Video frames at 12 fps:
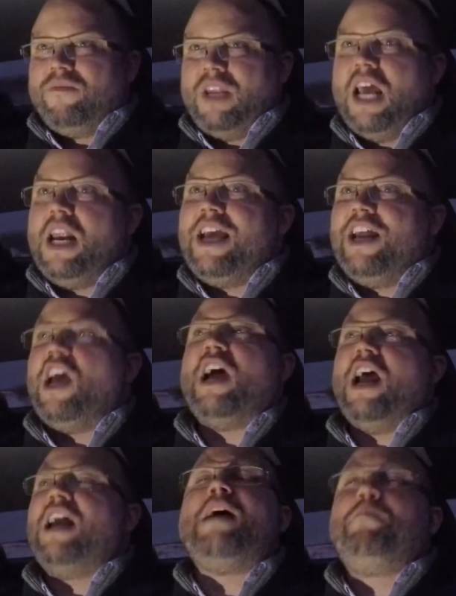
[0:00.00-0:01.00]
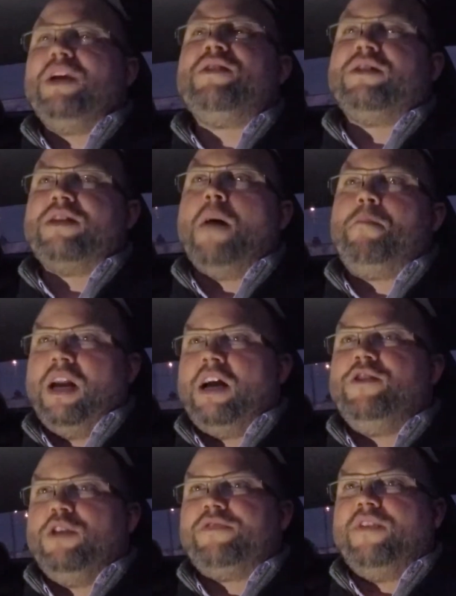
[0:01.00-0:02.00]
And, and, and I bring this up and I
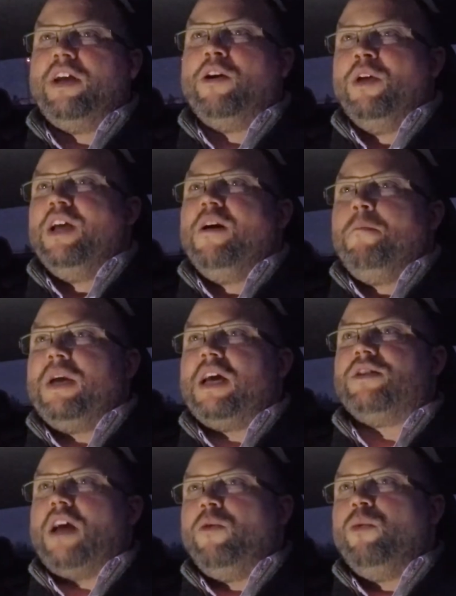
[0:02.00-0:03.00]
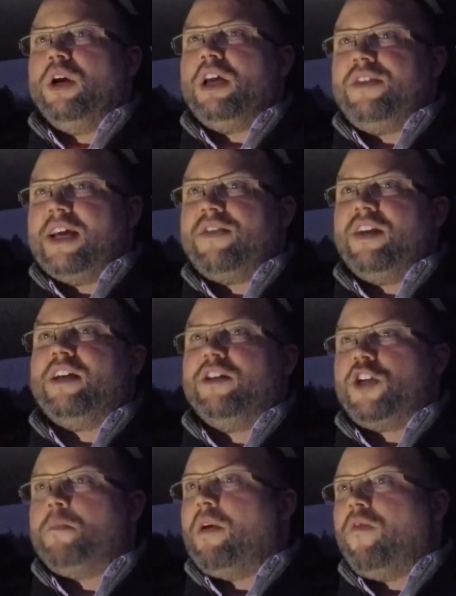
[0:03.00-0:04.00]
do this video because I really think at the
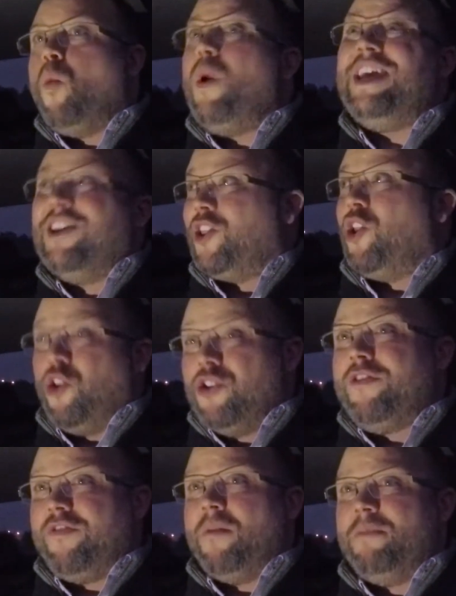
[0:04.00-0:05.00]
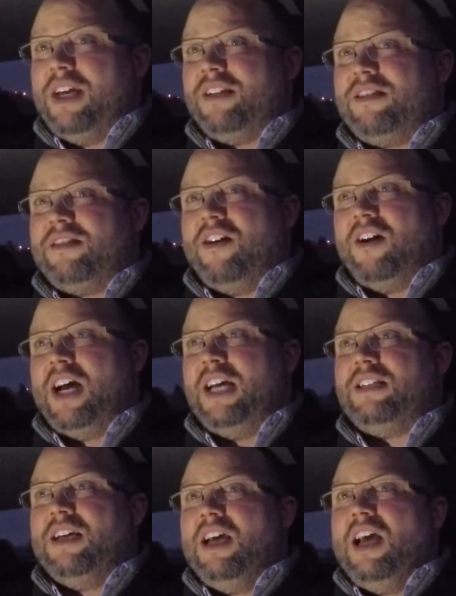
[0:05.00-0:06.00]
dealership level we can learn from this, all
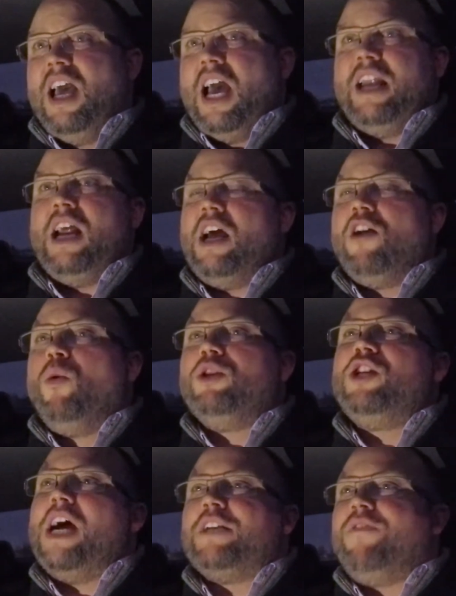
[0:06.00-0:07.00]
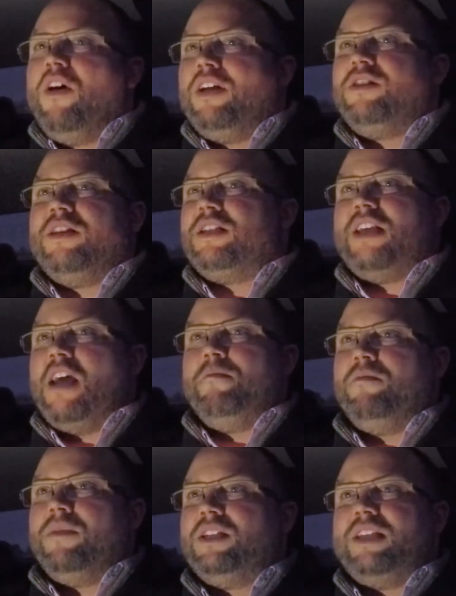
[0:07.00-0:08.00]
right? And I don't want you guys falling into the same
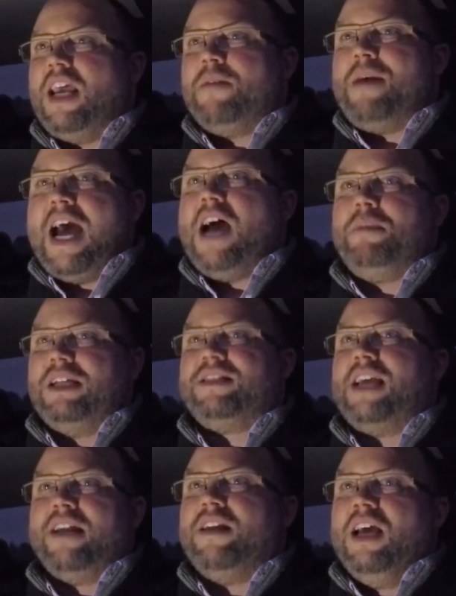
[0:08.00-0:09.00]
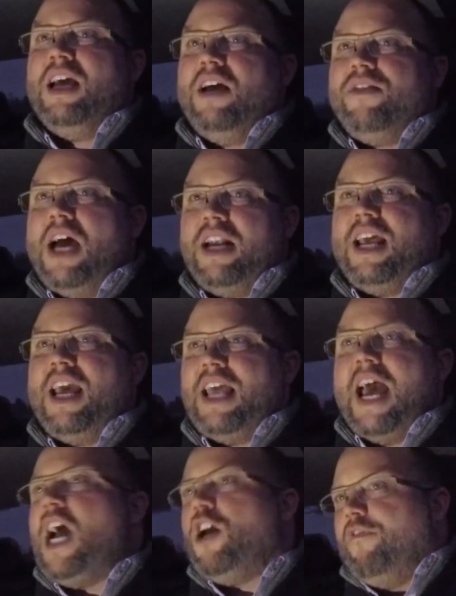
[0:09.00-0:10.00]
same habits that that a
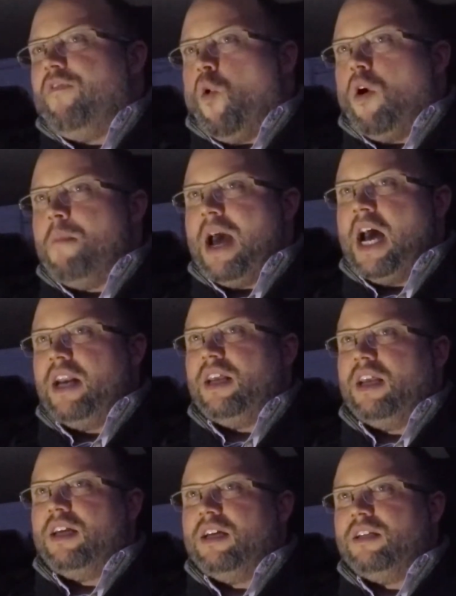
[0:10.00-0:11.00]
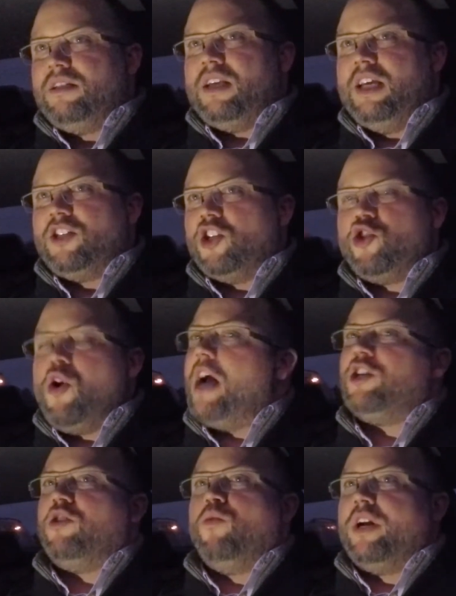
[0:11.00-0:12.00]
ad format is is a
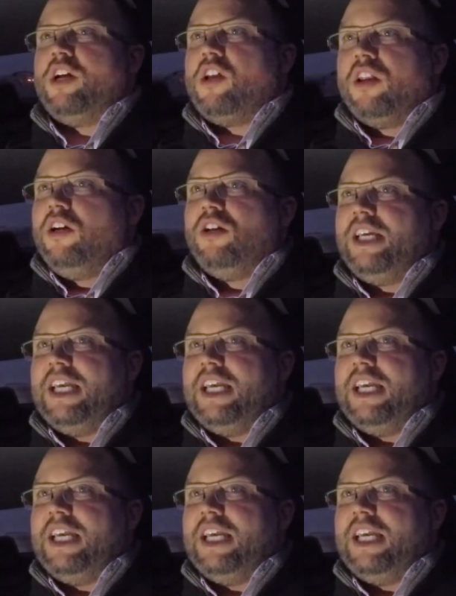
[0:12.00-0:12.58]
strategy when it clearly